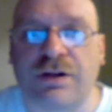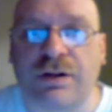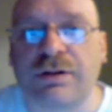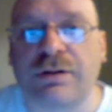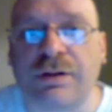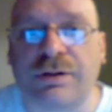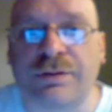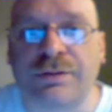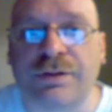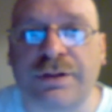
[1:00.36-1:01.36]
in the,
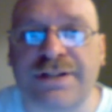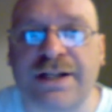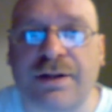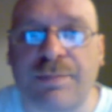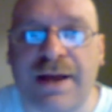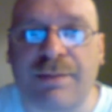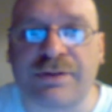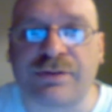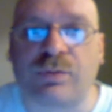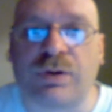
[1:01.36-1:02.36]
the, the Ten
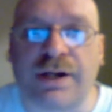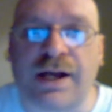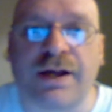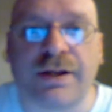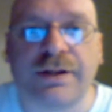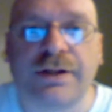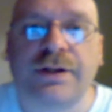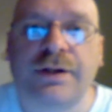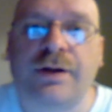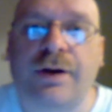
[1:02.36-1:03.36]
Commandments and whatnot.
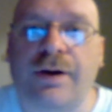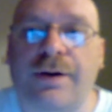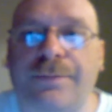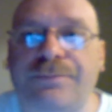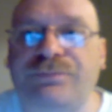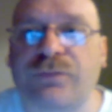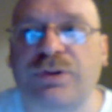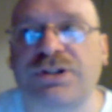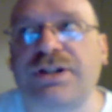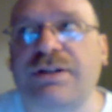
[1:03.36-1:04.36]
Um,
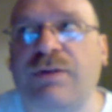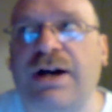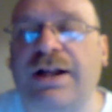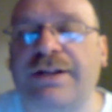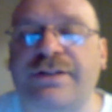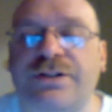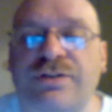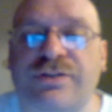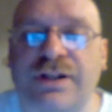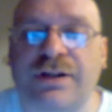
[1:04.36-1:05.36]
which, wow, that's
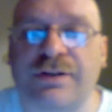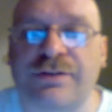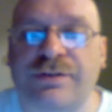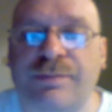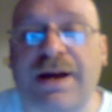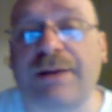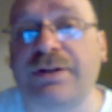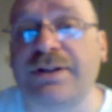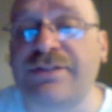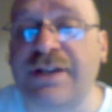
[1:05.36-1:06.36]
interesting because the Bible
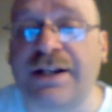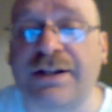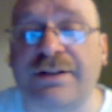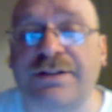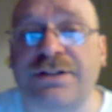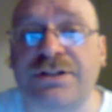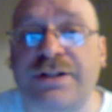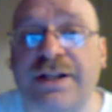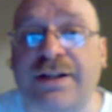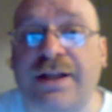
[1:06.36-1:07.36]
does say that the,
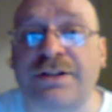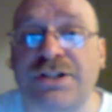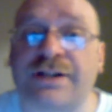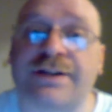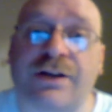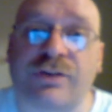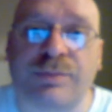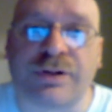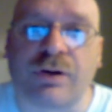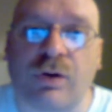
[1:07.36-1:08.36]
that the Gentiles will
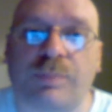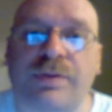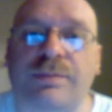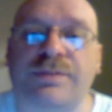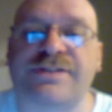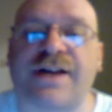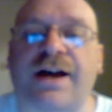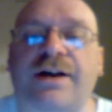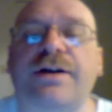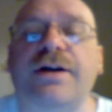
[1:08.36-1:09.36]
put their hope in the
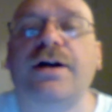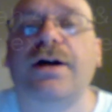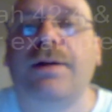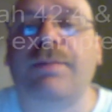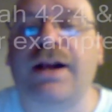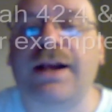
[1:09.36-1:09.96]
Messiah. But